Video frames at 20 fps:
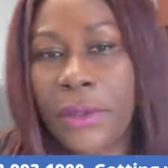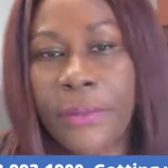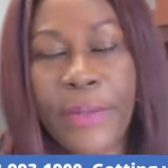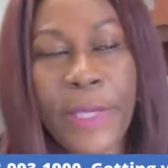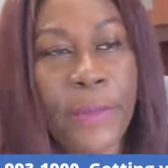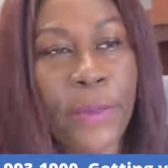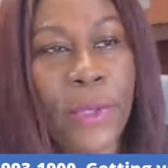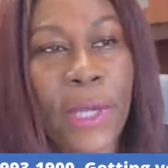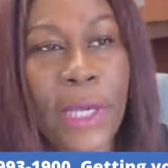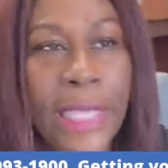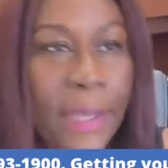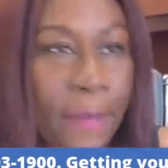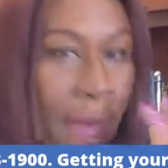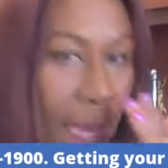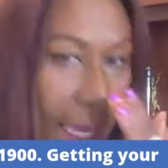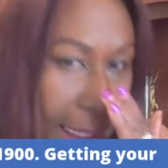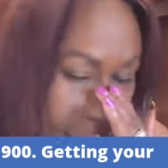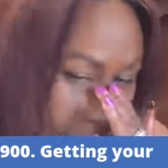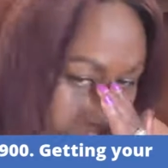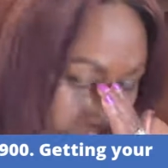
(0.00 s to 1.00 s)
people keep
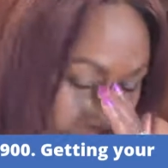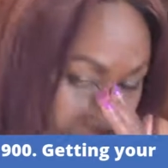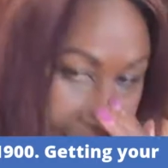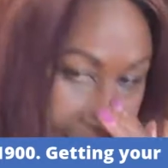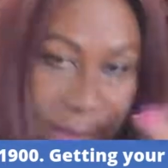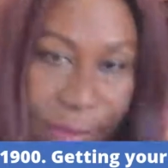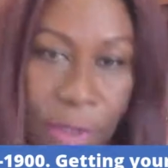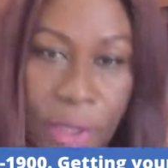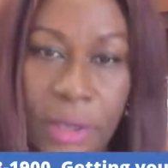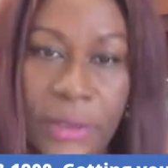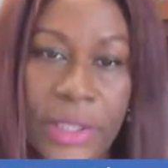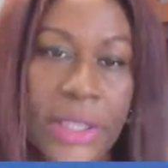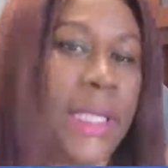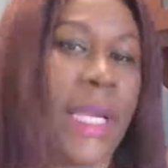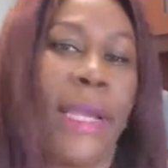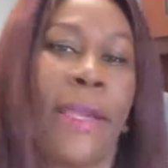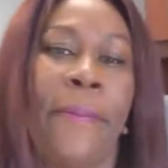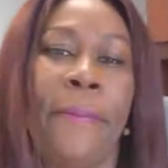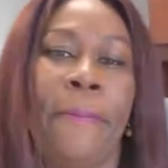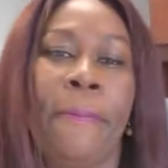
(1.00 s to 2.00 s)
ask me all the
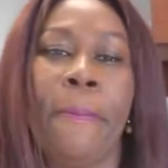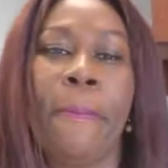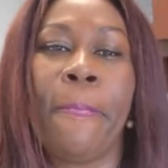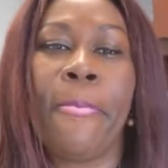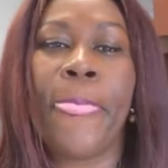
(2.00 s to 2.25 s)
time,